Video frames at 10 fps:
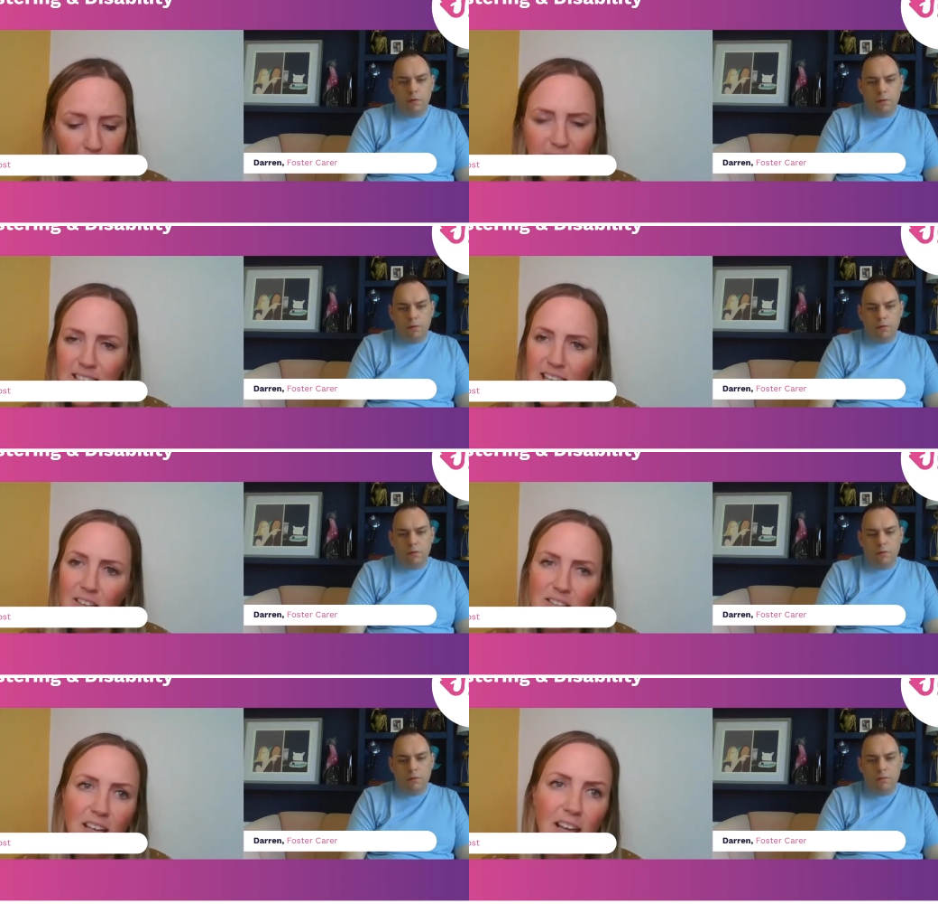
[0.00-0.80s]
Speaker 1: Can you
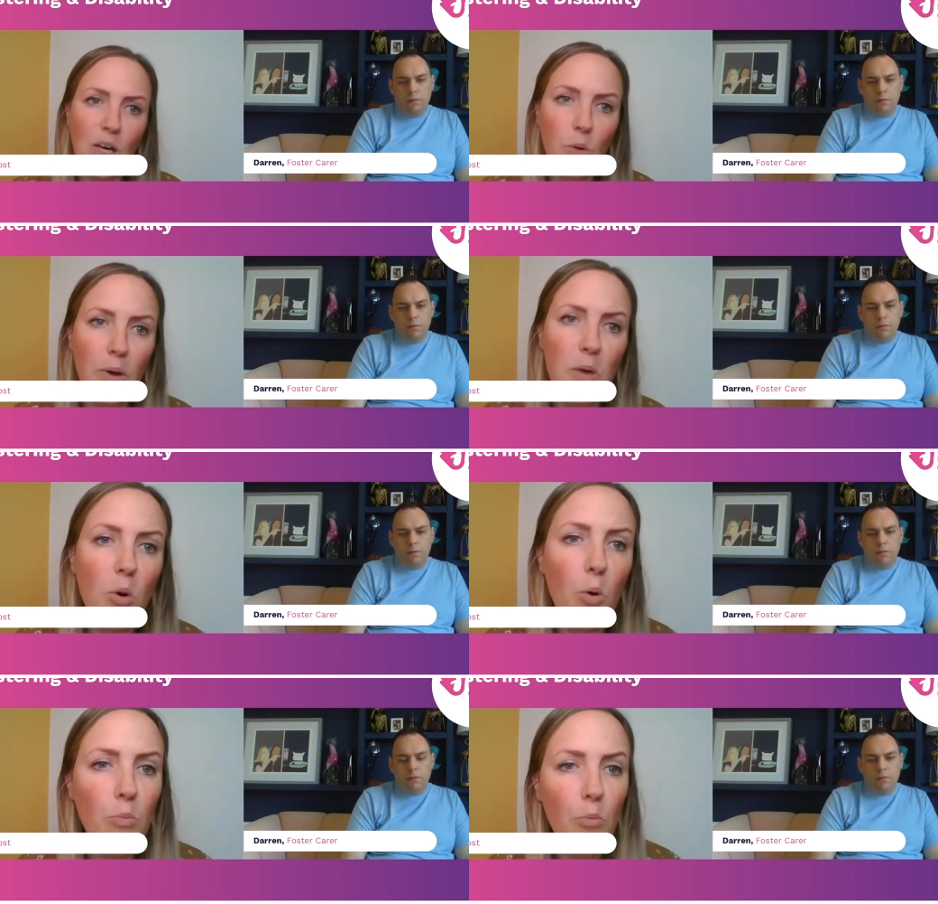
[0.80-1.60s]
tell us a, little bit
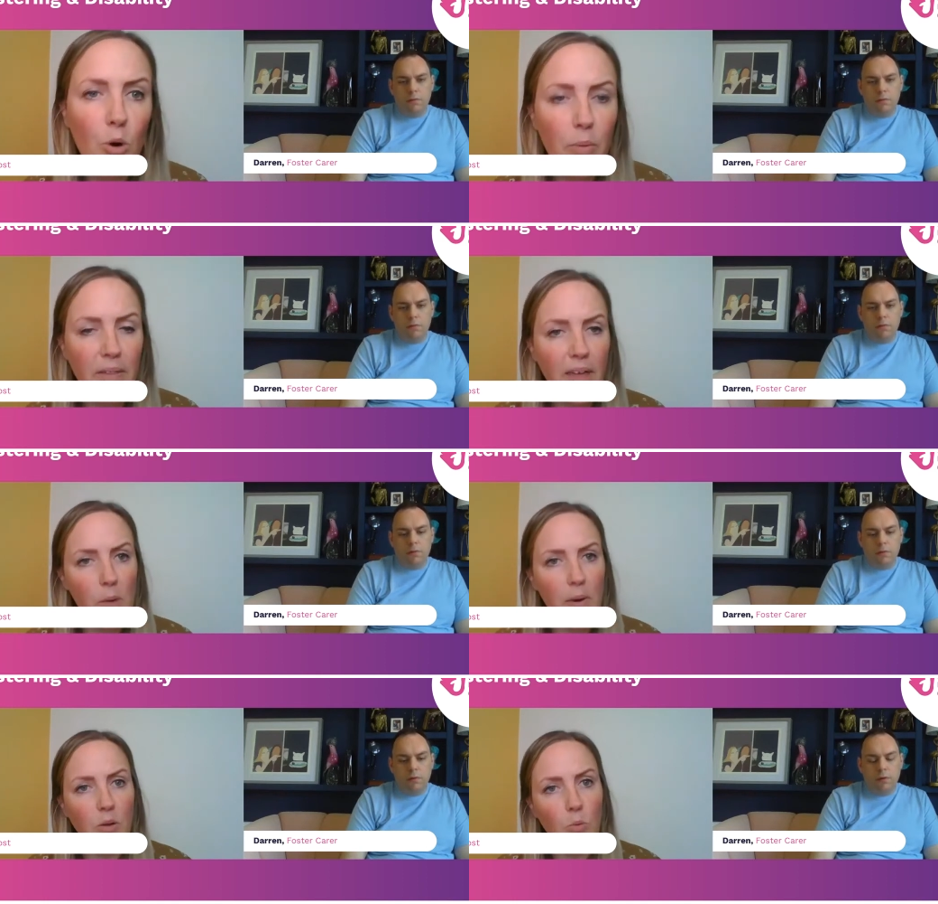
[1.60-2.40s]
more, more about
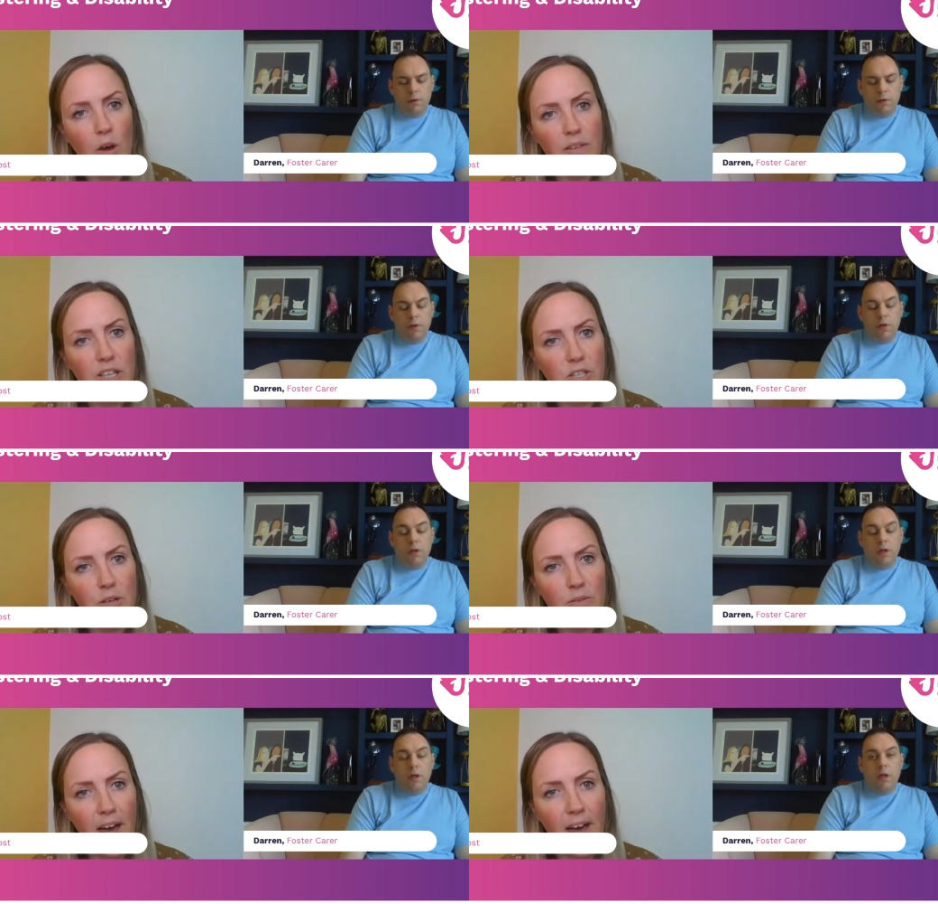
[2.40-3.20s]
that, about the work that you
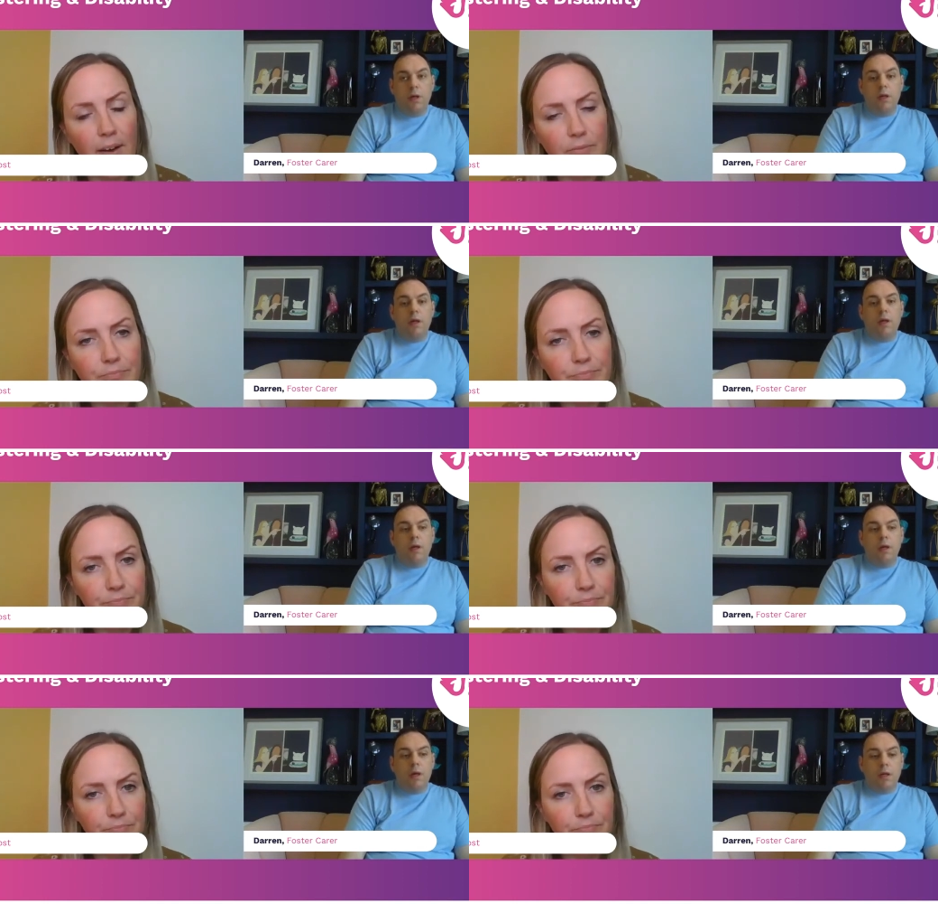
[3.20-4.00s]
do there?
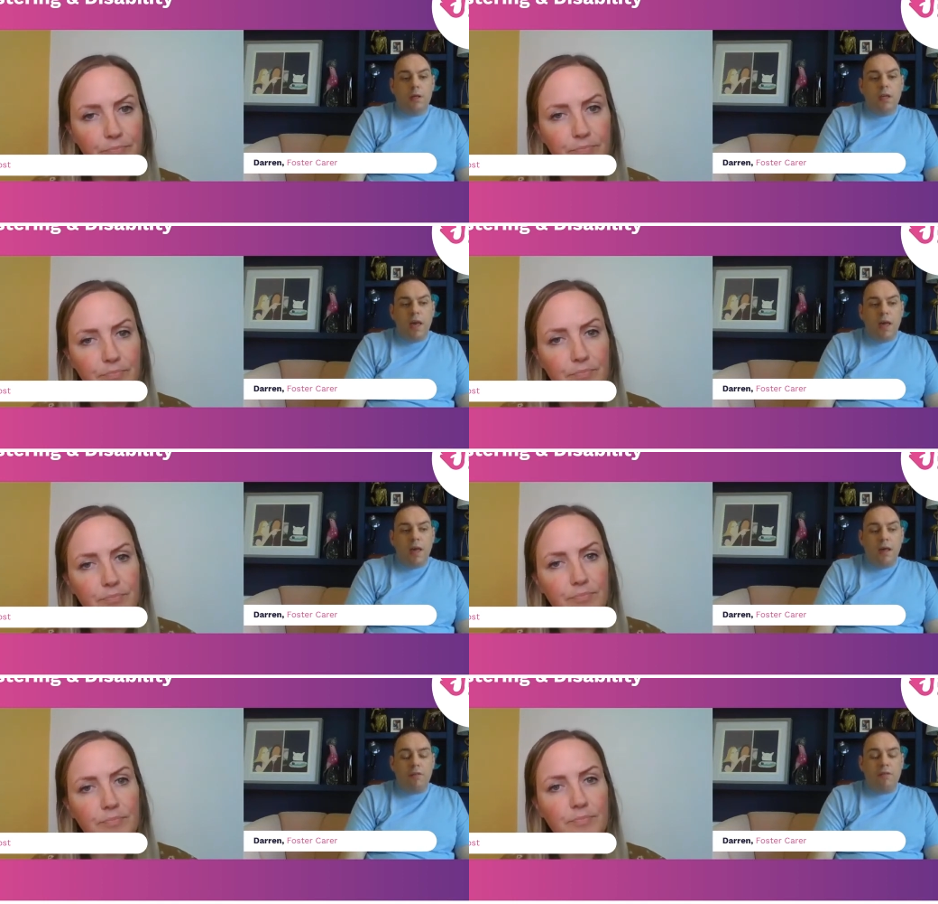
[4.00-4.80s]

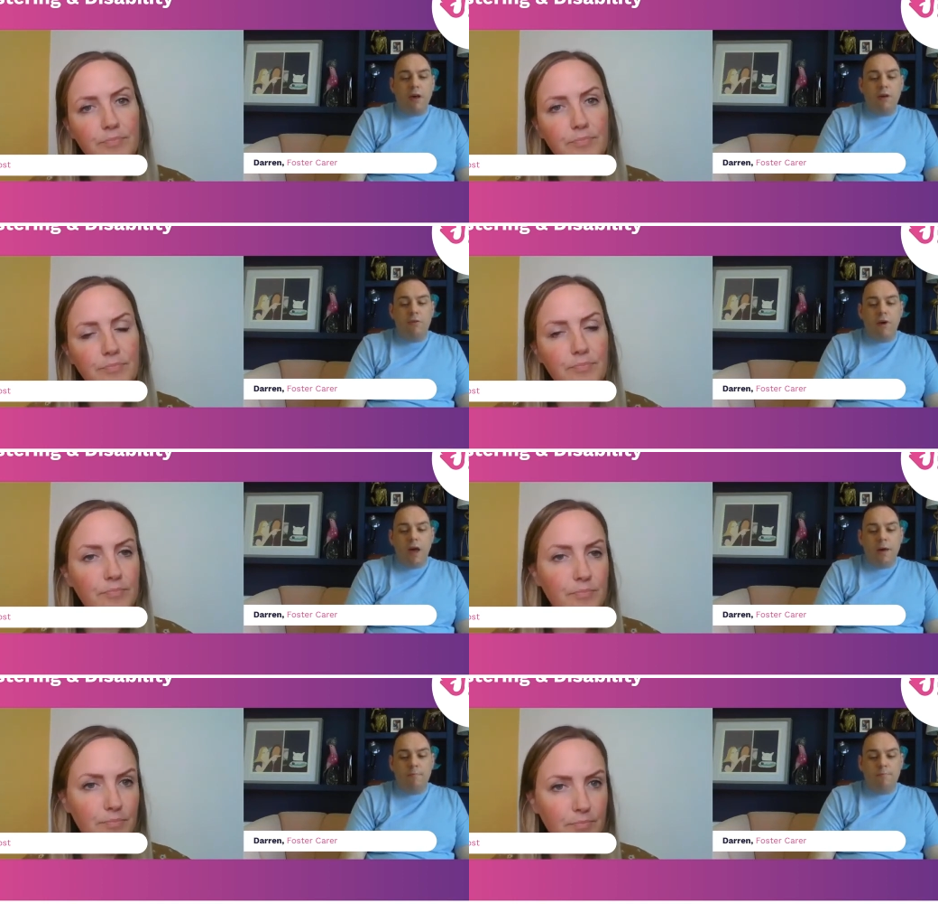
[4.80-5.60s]
Speaker 2: Yeah, so
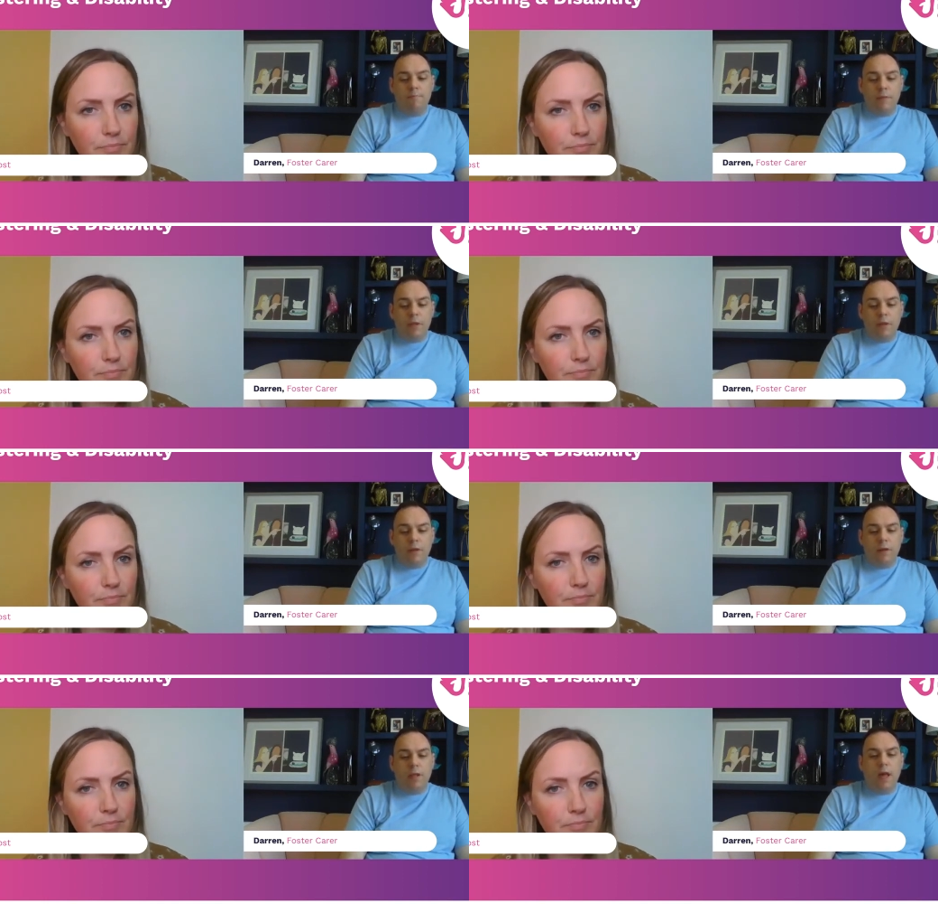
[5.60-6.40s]
um,
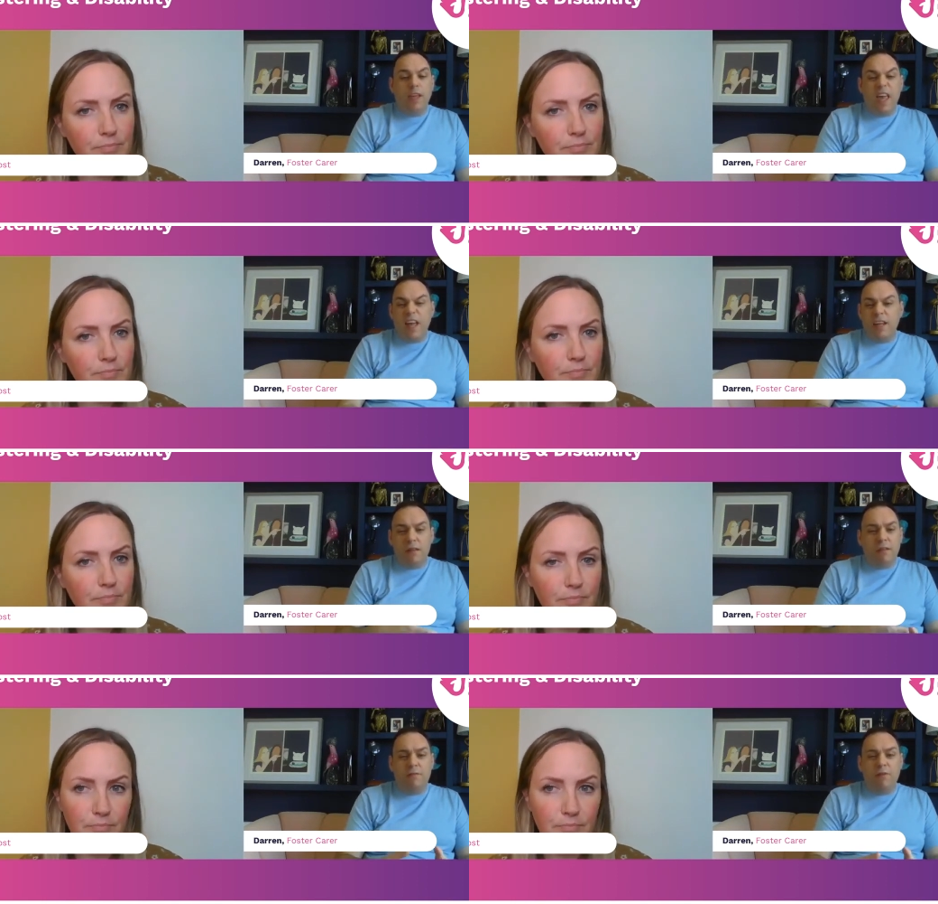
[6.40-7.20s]
th-
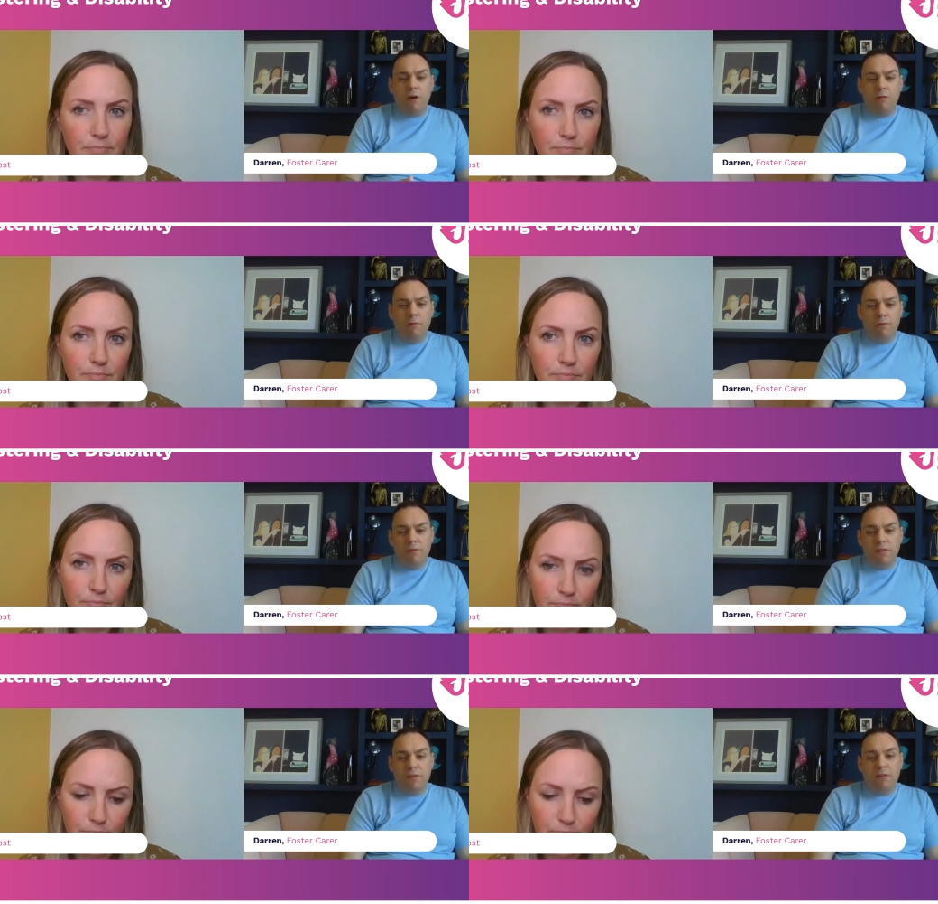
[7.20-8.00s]
again, it's evolved,
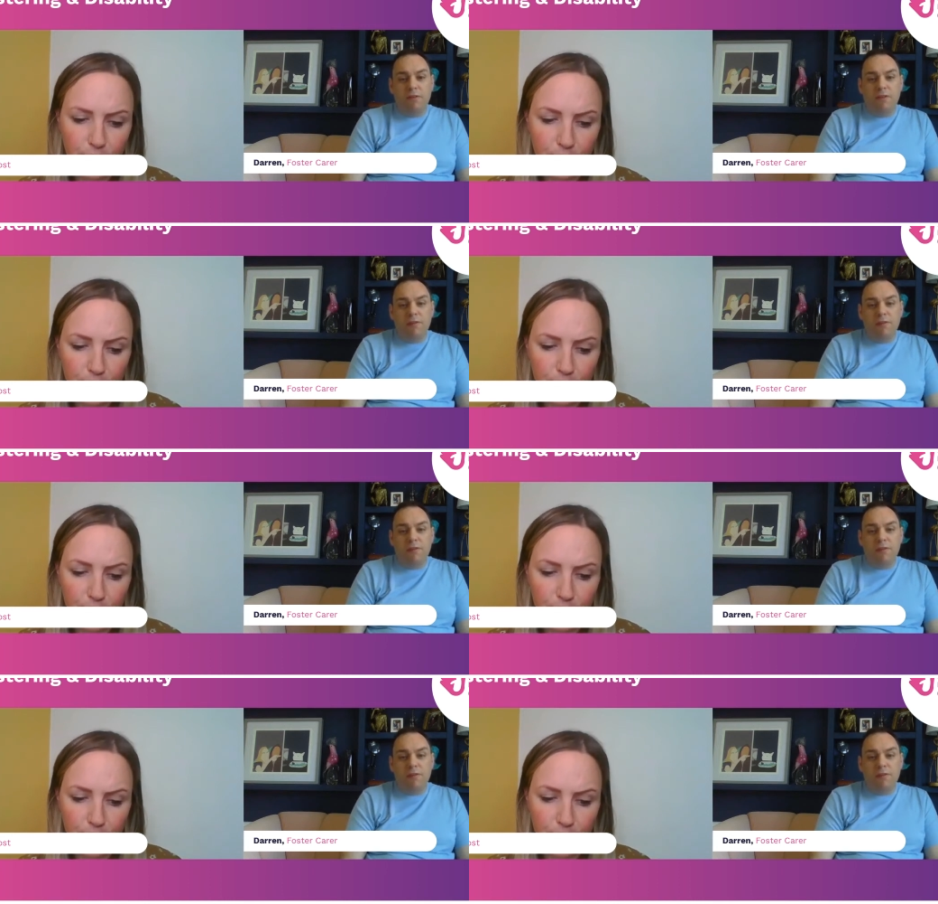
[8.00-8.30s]
so it's